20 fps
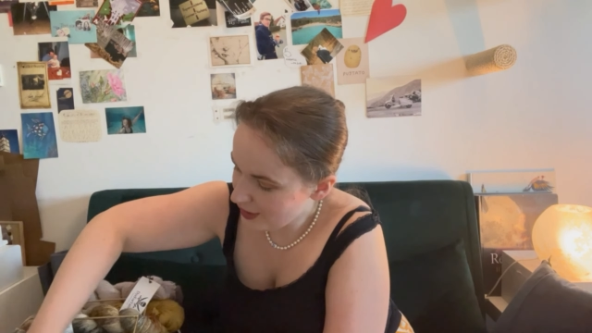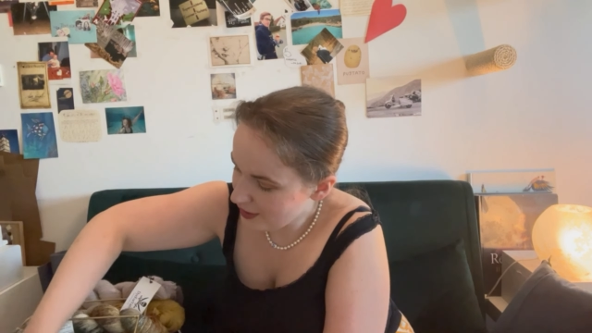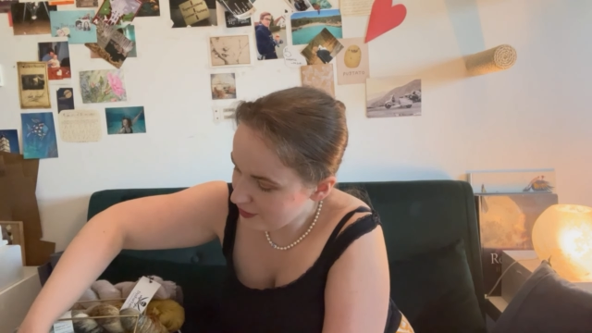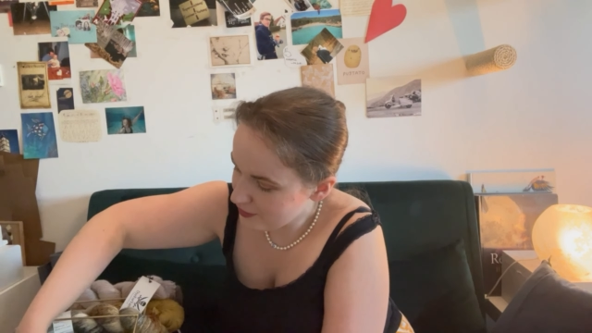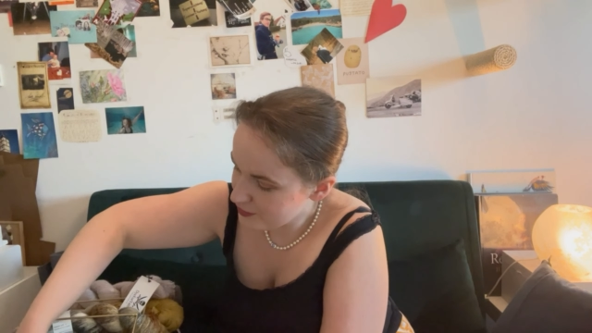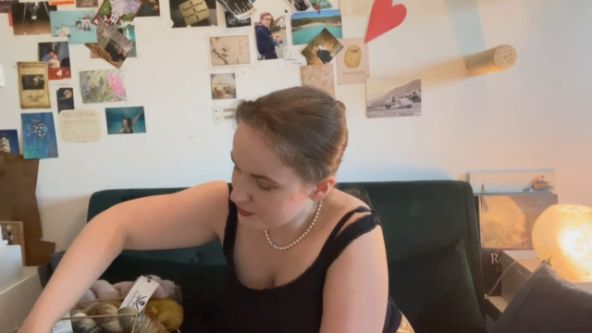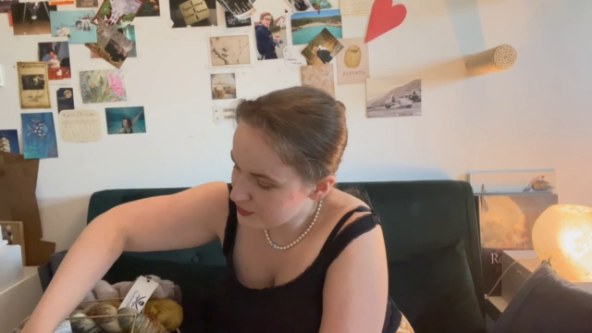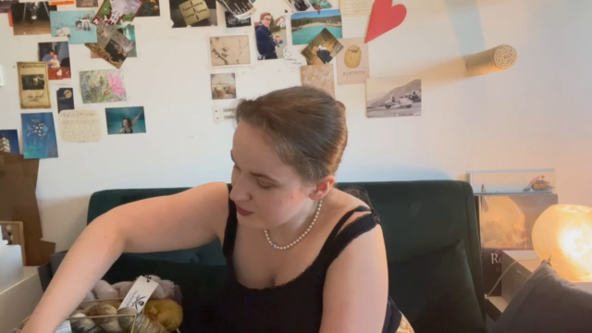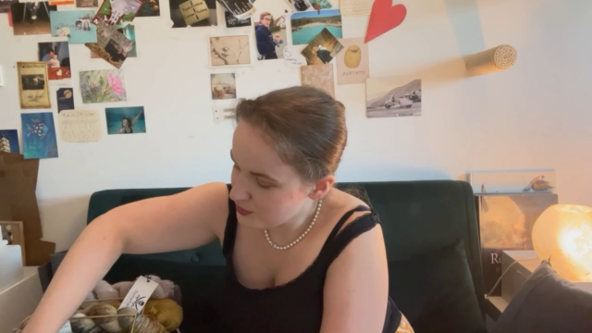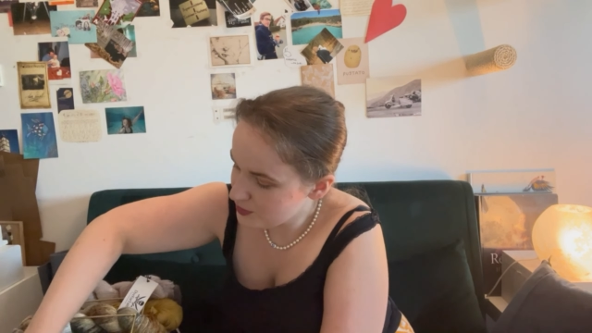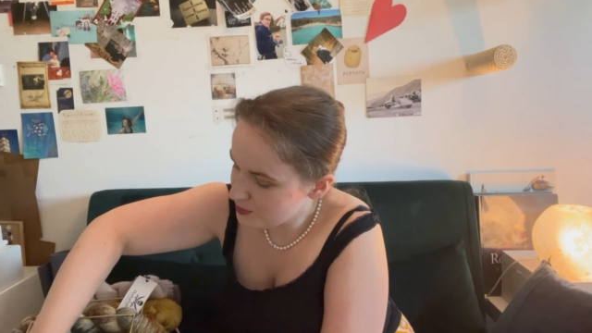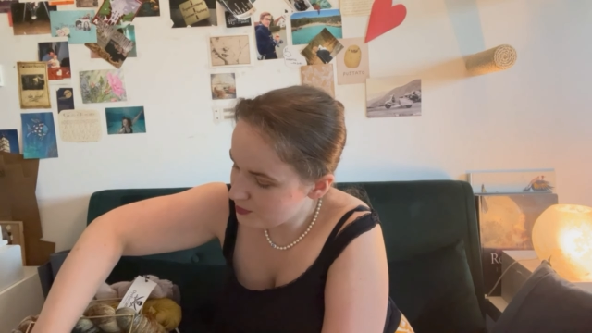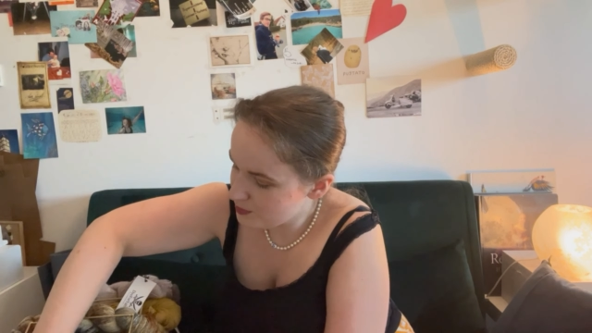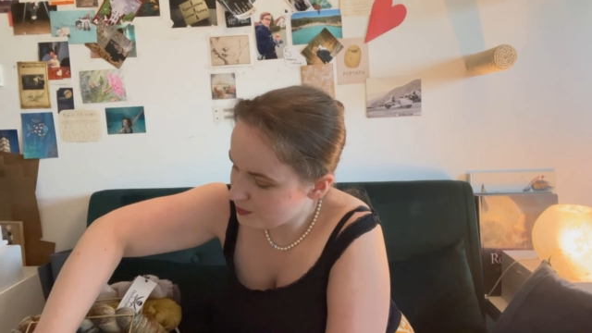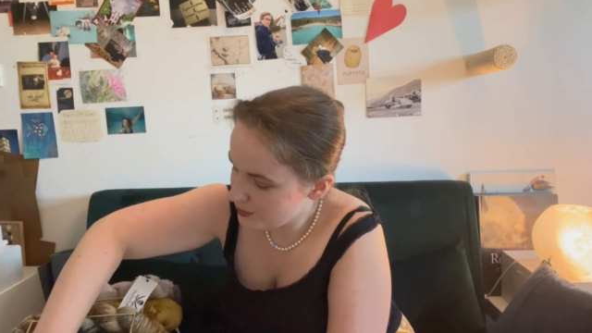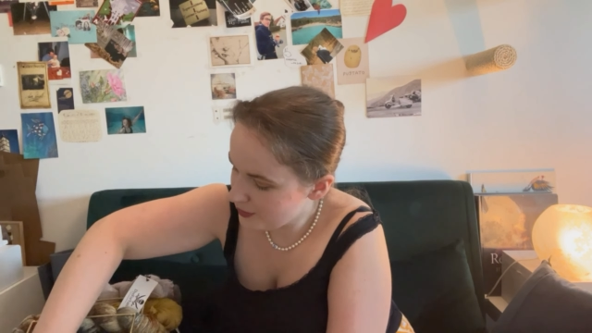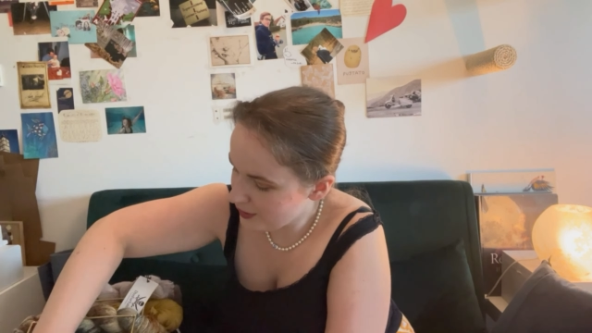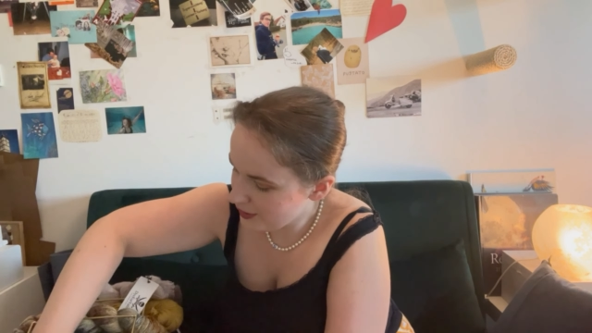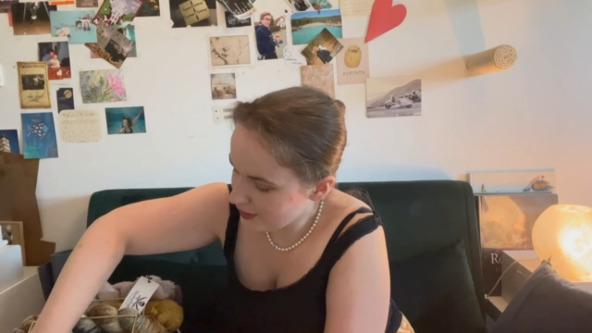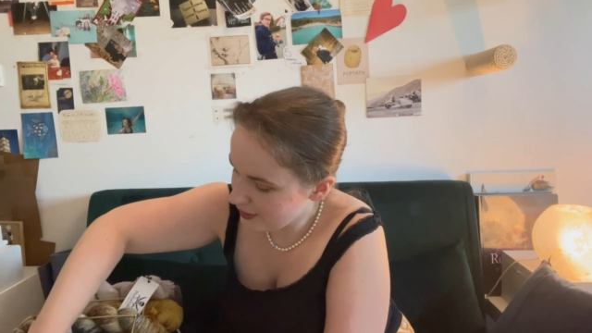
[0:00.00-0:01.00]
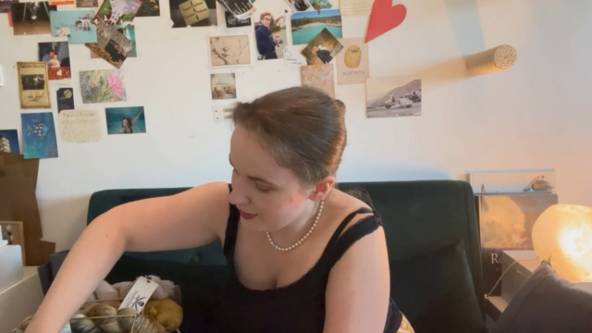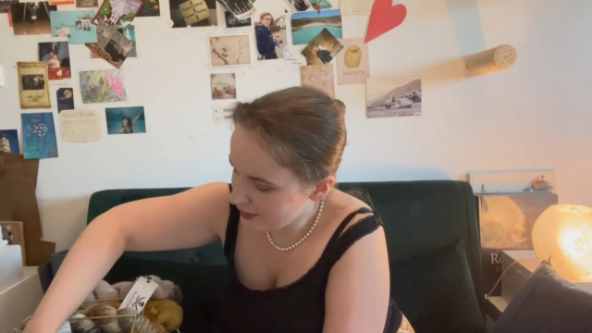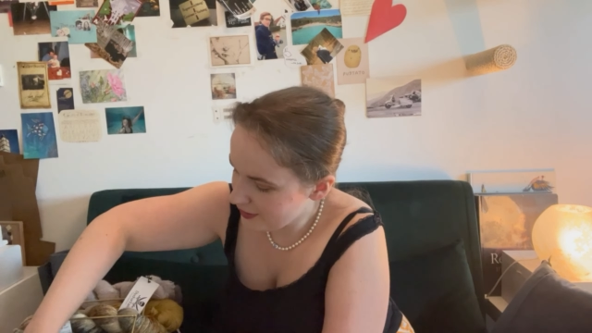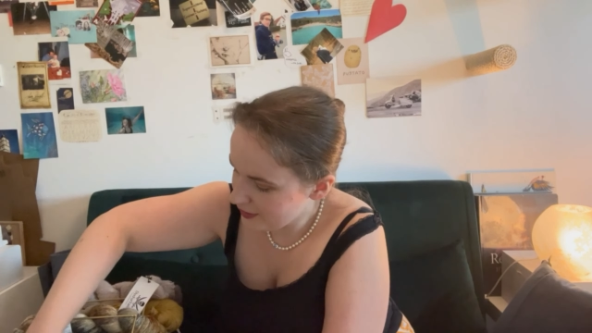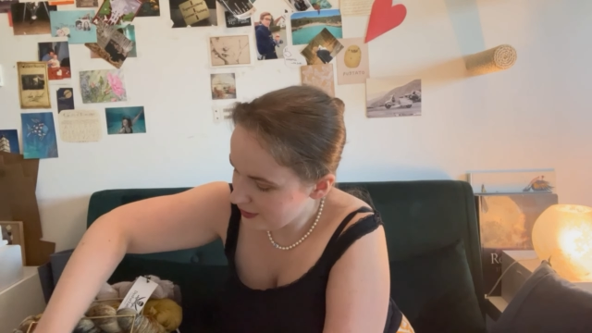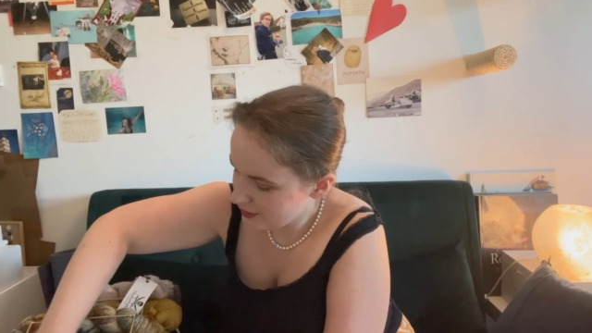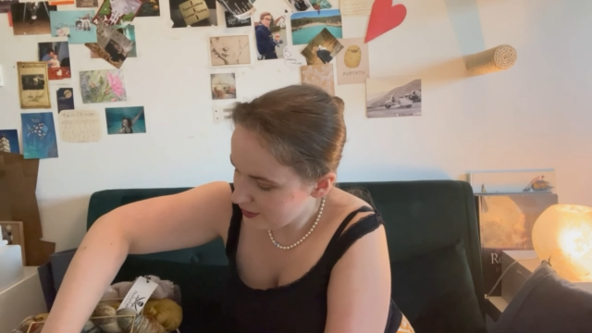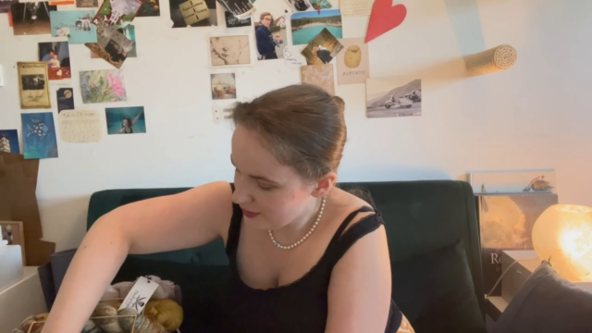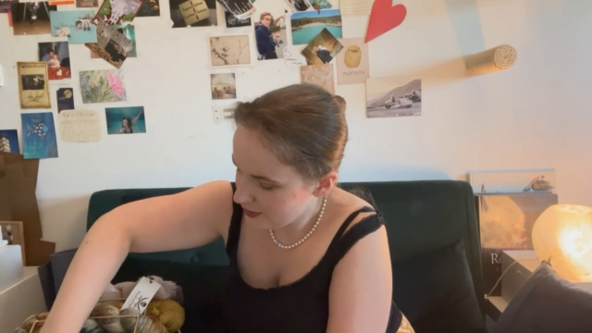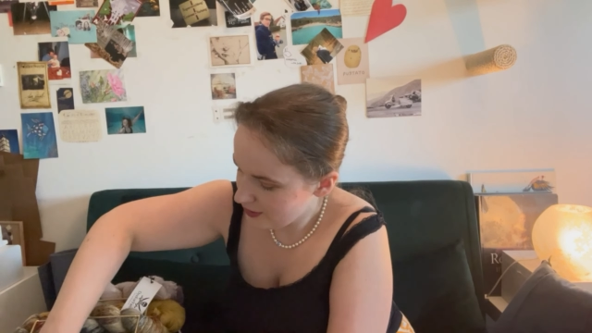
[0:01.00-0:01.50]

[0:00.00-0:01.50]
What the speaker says: have to buy